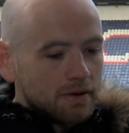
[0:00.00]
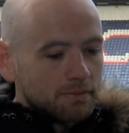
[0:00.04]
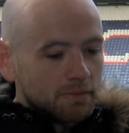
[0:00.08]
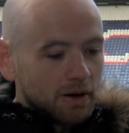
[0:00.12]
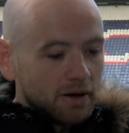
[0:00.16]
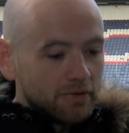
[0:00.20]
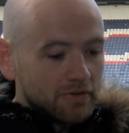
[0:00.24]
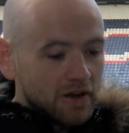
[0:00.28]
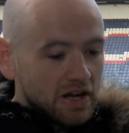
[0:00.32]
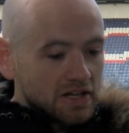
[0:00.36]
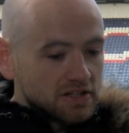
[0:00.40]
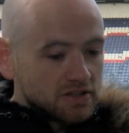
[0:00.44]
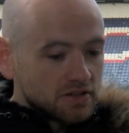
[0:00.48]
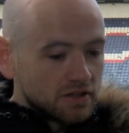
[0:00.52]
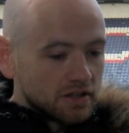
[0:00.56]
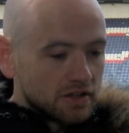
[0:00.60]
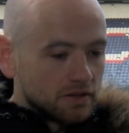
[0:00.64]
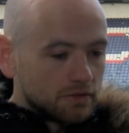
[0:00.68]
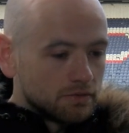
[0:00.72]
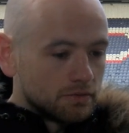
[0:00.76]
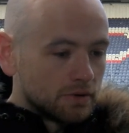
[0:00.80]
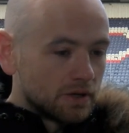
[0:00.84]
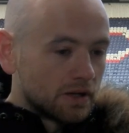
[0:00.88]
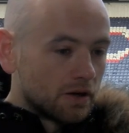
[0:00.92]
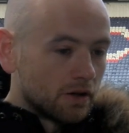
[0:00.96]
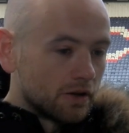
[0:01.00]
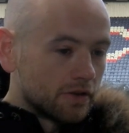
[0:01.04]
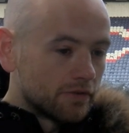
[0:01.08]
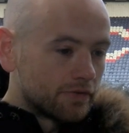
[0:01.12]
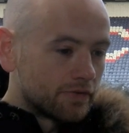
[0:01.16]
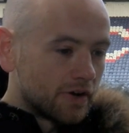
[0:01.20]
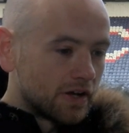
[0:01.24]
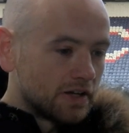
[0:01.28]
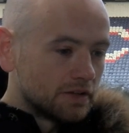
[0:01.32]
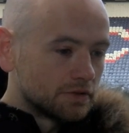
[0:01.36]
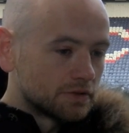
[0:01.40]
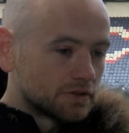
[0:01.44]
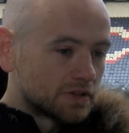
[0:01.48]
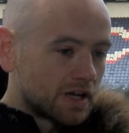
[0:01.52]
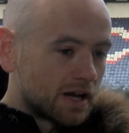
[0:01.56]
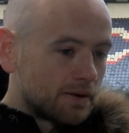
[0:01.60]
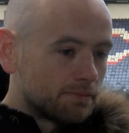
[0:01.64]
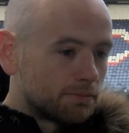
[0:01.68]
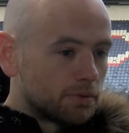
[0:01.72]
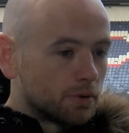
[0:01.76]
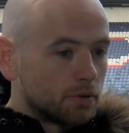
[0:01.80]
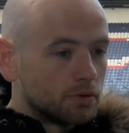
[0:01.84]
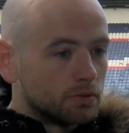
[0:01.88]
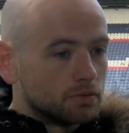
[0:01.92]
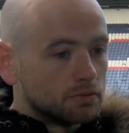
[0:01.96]
But eventually we got the final
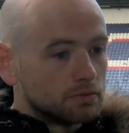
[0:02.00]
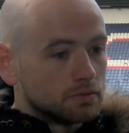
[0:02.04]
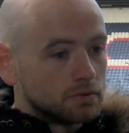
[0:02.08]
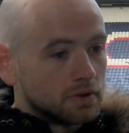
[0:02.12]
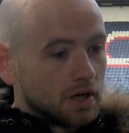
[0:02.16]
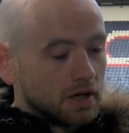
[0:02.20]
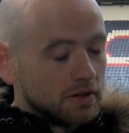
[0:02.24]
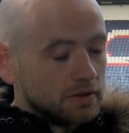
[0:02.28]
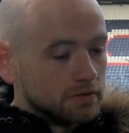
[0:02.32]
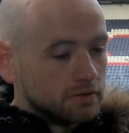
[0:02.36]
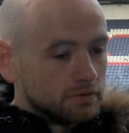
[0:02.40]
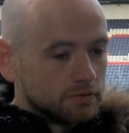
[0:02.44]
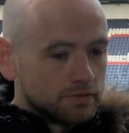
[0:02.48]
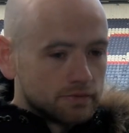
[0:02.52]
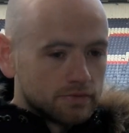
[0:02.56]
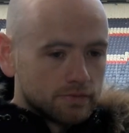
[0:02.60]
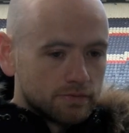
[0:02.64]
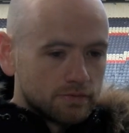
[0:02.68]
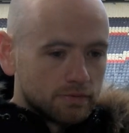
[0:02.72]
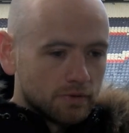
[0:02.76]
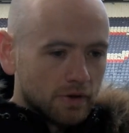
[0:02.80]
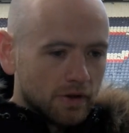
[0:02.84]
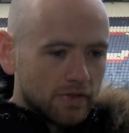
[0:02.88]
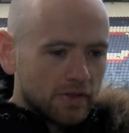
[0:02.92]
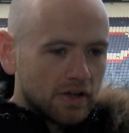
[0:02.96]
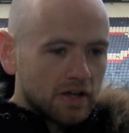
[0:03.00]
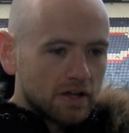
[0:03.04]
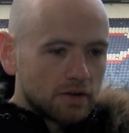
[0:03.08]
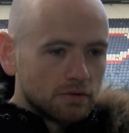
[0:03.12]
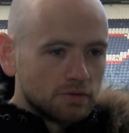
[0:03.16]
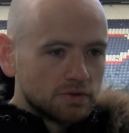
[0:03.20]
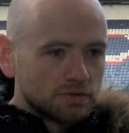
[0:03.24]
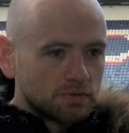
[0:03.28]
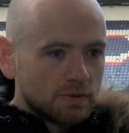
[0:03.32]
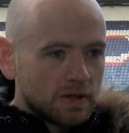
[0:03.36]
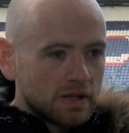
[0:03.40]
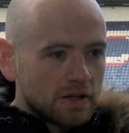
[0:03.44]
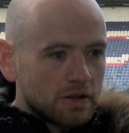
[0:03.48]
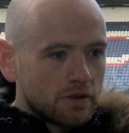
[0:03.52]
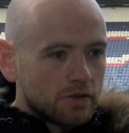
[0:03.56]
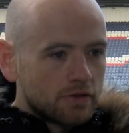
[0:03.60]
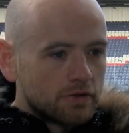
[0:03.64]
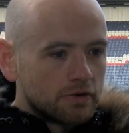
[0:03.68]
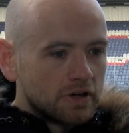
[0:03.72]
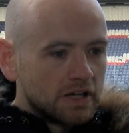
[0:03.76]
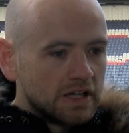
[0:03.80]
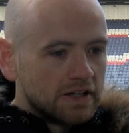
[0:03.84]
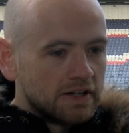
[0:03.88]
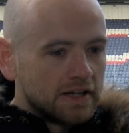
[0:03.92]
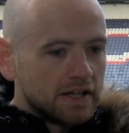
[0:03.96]
sample, and I think it was within
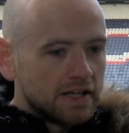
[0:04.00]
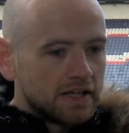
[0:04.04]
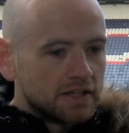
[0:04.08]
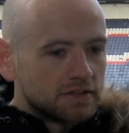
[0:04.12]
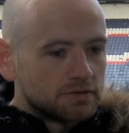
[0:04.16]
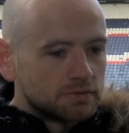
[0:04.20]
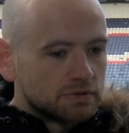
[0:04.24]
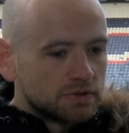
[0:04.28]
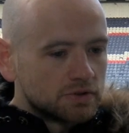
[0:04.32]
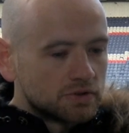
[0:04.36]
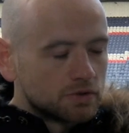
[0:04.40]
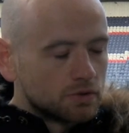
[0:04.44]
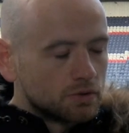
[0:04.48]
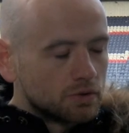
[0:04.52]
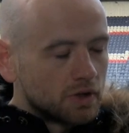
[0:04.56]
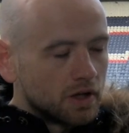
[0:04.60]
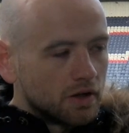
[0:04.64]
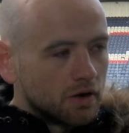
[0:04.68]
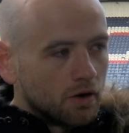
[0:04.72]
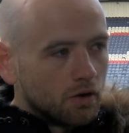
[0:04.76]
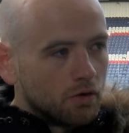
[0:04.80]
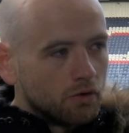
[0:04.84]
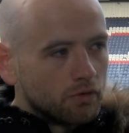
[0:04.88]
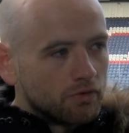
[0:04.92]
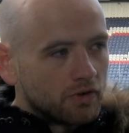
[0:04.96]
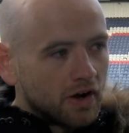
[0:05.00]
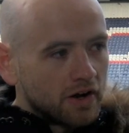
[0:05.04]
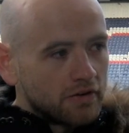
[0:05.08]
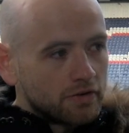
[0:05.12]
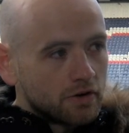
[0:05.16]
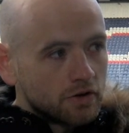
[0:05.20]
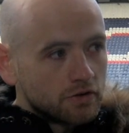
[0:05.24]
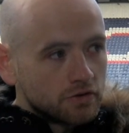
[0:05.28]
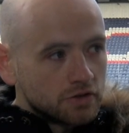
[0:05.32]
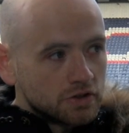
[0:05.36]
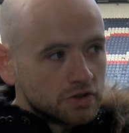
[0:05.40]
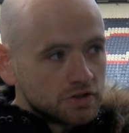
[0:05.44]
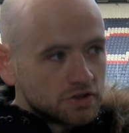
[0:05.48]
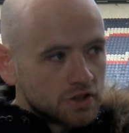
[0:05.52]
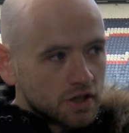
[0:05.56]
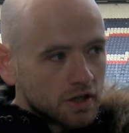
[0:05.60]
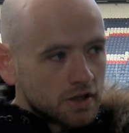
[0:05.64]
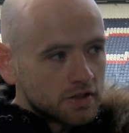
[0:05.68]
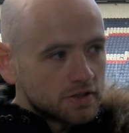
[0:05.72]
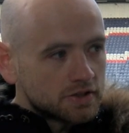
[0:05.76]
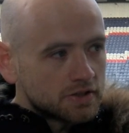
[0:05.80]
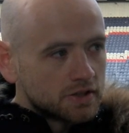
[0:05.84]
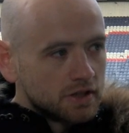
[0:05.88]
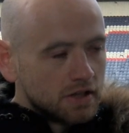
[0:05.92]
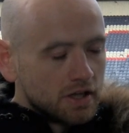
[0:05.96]
3 days we'd sold out all 500
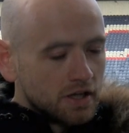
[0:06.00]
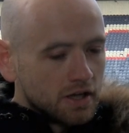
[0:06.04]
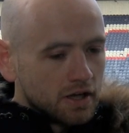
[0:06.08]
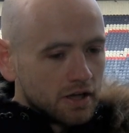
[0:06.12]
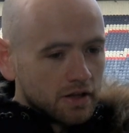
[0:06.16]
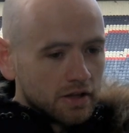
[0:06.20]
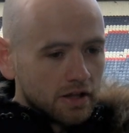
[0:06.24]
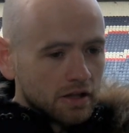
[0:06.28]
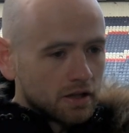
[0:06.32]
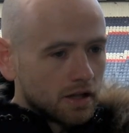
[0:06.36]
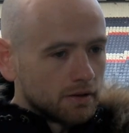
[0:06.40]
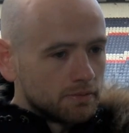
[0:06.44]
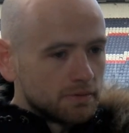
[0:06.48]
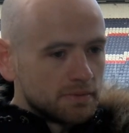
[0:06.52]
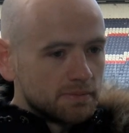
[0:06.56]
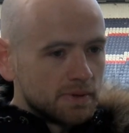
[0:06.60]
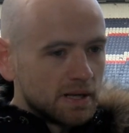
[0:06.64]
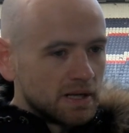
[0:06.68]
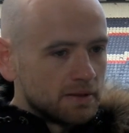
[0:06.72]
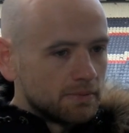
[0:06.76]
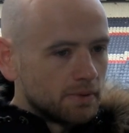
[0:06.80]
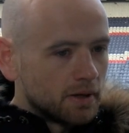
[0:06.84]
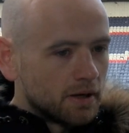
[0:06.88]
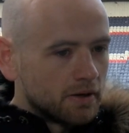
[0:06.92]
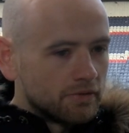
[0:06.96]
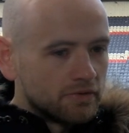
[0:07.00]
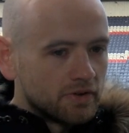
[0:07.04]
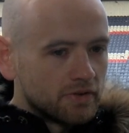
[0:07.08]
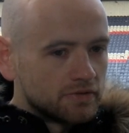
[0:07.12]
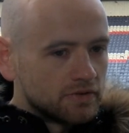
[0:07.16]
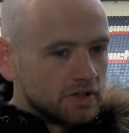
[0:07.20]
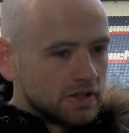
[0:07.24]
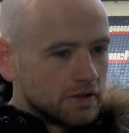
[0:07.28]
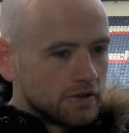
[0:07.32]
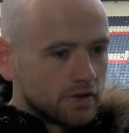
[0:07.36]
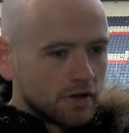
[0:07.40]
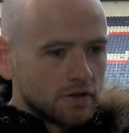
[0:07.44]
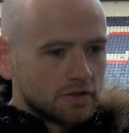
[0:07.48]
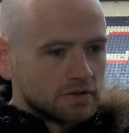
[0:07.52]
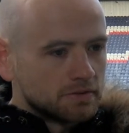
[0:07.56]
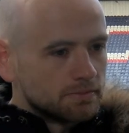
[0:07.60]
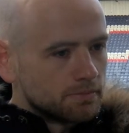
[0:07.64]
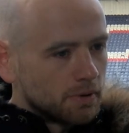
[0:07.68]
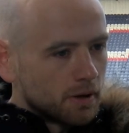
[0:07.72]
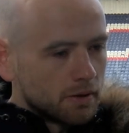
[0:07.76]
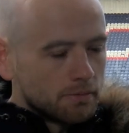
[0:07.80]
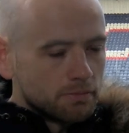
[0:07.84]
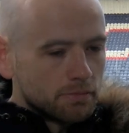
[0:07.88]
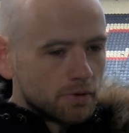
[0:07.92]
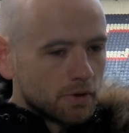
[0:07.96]
shirts, and the club had made about a
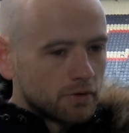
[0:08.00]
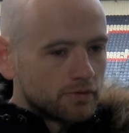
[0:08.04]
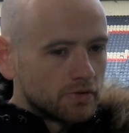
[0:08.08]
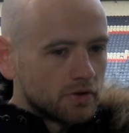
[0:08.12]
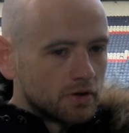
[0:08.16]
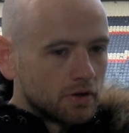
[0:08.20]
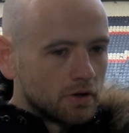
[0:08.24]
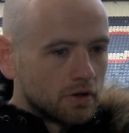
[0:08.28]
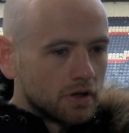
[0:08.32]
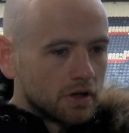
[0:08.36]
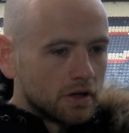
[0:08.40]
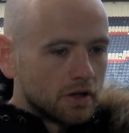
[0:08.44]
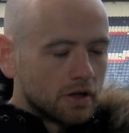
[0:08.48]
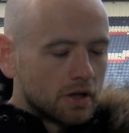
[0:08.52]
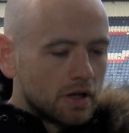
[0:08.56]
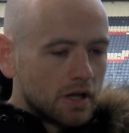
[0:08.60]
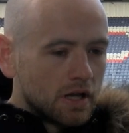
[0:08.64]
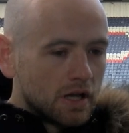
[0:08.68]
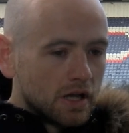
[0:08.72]
£15,000 profit on it.